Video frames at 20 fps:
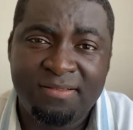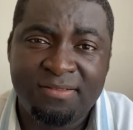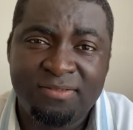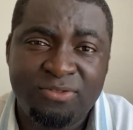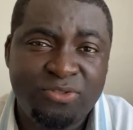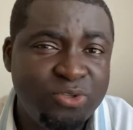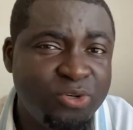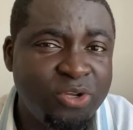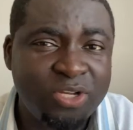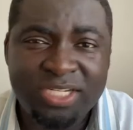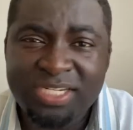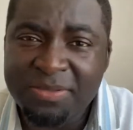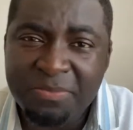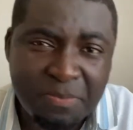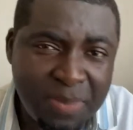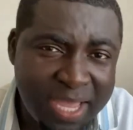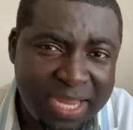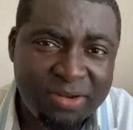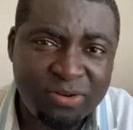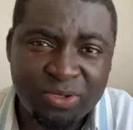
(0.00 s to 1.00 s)
Do not
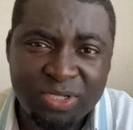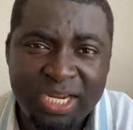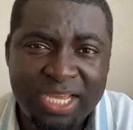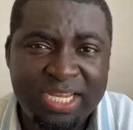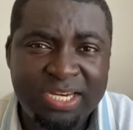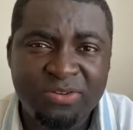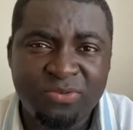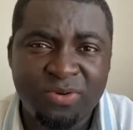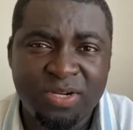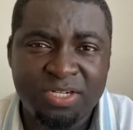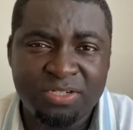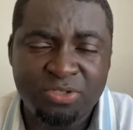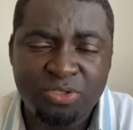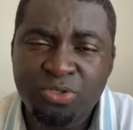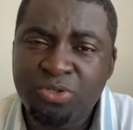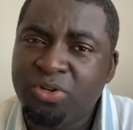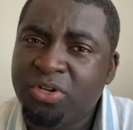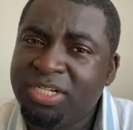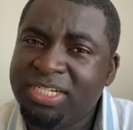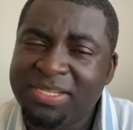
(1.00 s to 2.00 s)
depend on anyone. Do
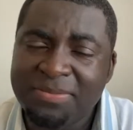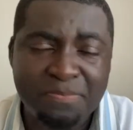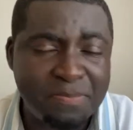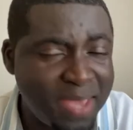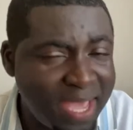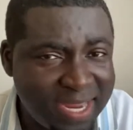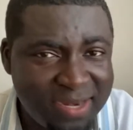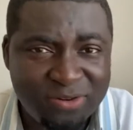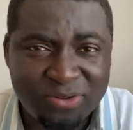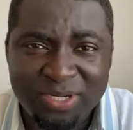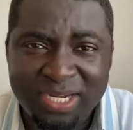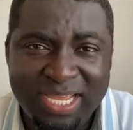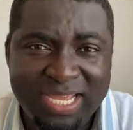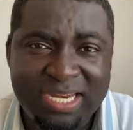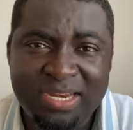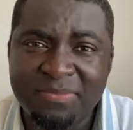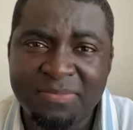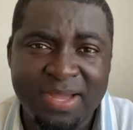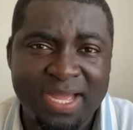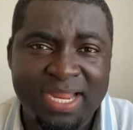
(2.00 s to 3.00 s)
not depend on
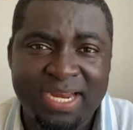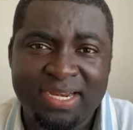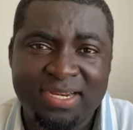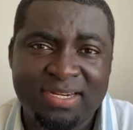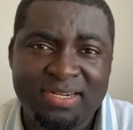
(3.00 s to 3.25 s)
any man.